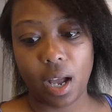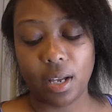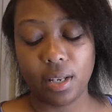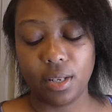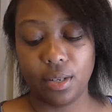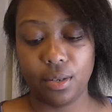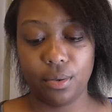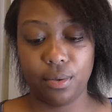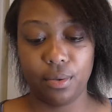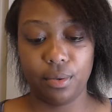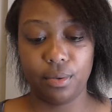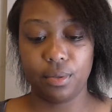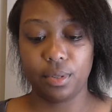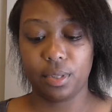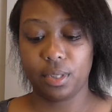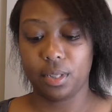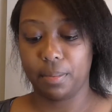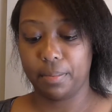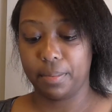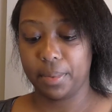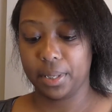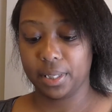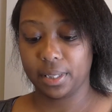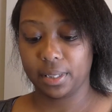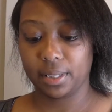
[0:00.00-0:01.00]
I used the
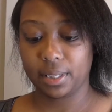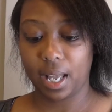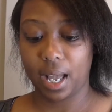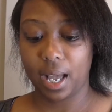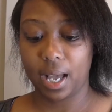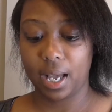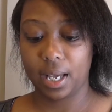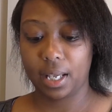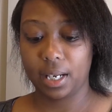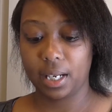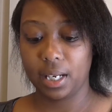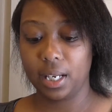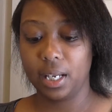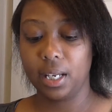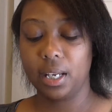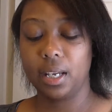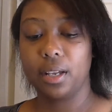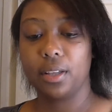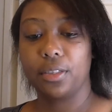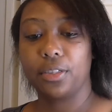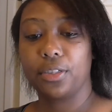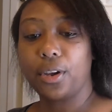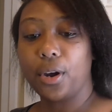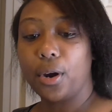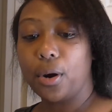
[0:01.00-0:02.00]
Mazzani
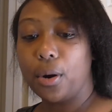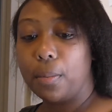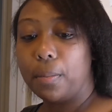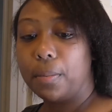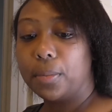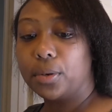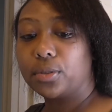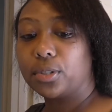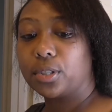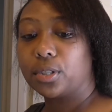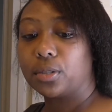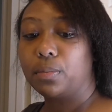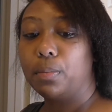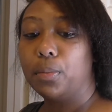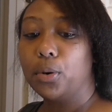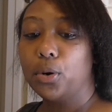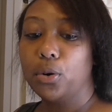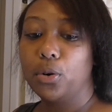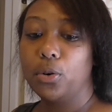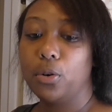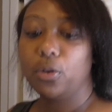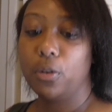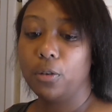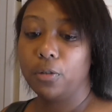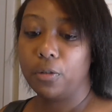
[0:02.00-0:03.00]
Thermal
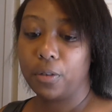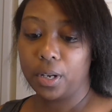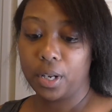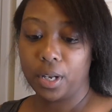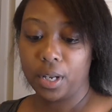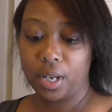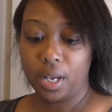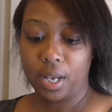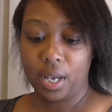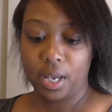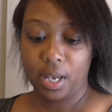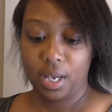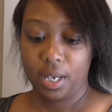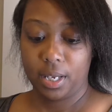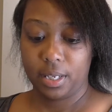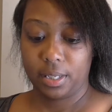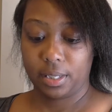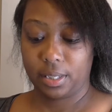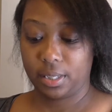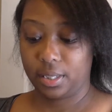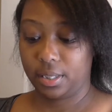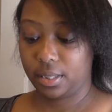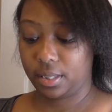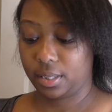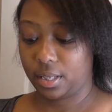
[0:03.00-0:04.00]
Smooth.
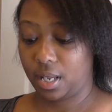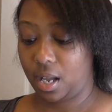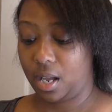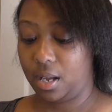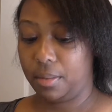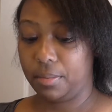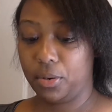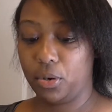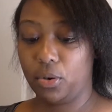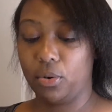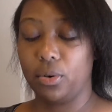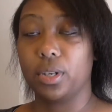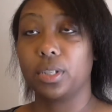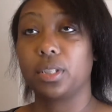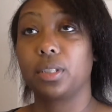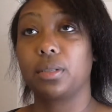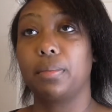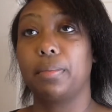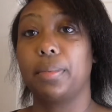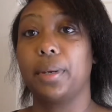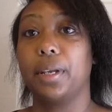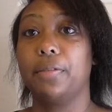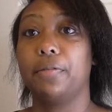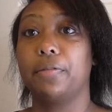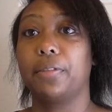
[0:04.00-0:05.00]
Since I'm going
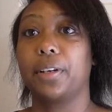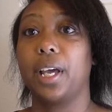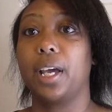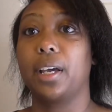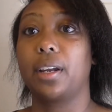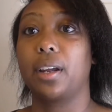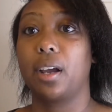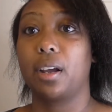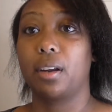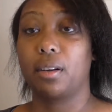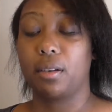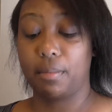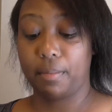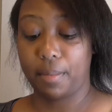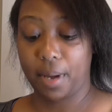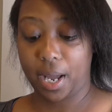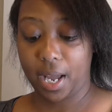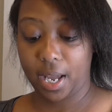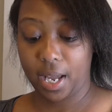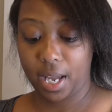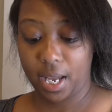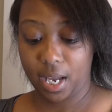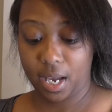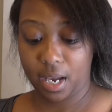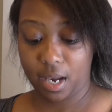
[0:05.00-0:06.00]
to be flat ironing
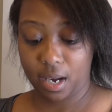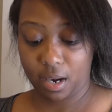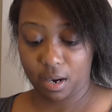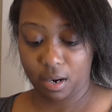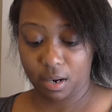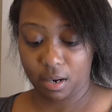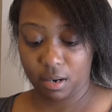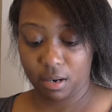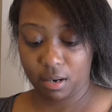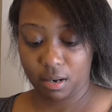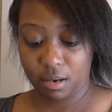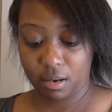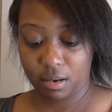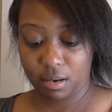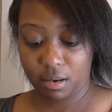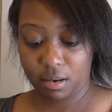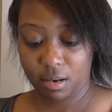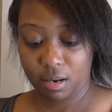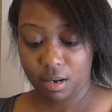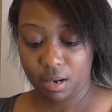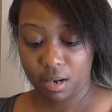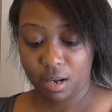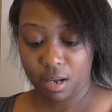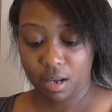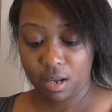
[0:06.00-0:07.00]
my hair,
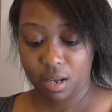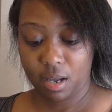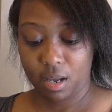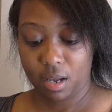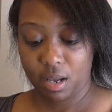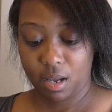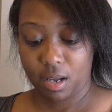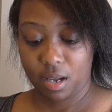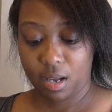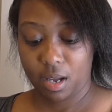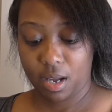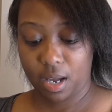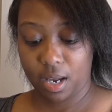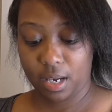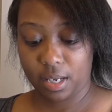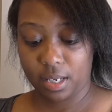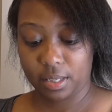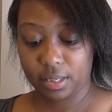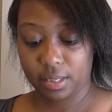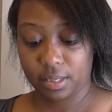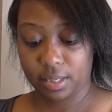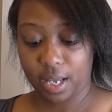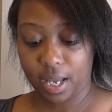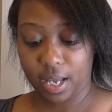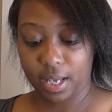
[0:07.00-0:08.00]
I
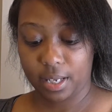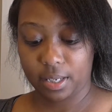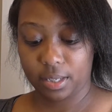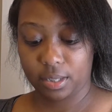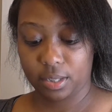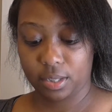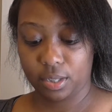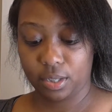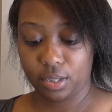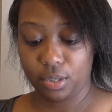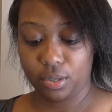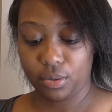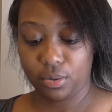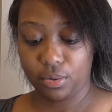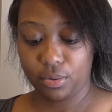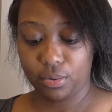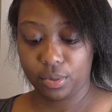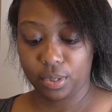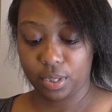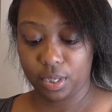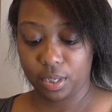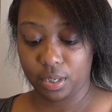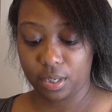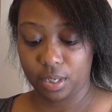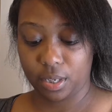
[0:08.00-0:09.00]
decided to
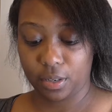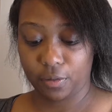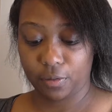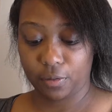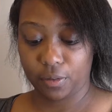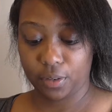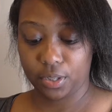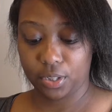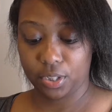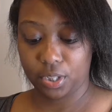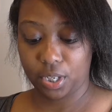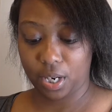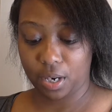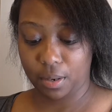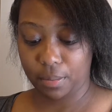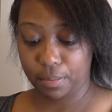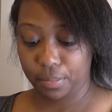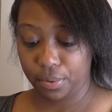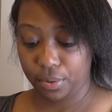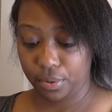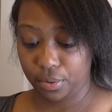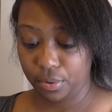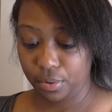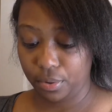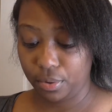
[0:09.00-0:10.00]
use a different
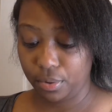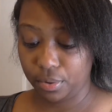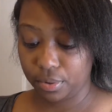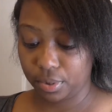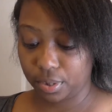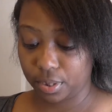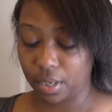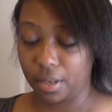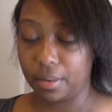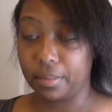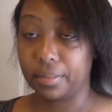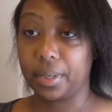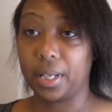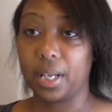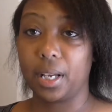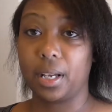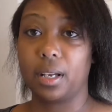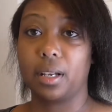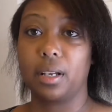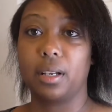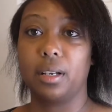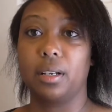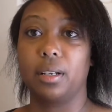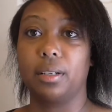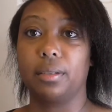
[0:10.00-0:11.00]
shampoo, something
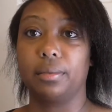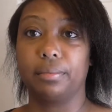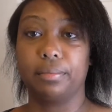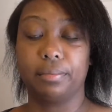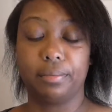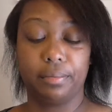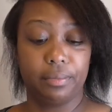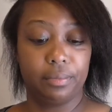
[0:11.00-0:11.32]
that could